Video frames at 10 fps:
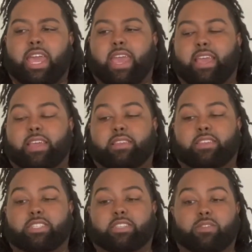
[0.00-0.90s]
And
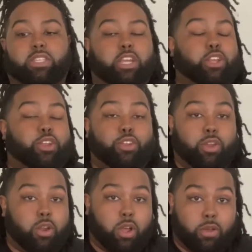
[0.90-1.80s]
she was like,
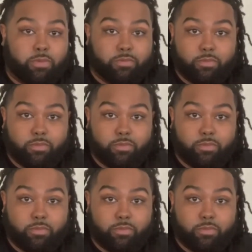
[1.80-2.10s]
no.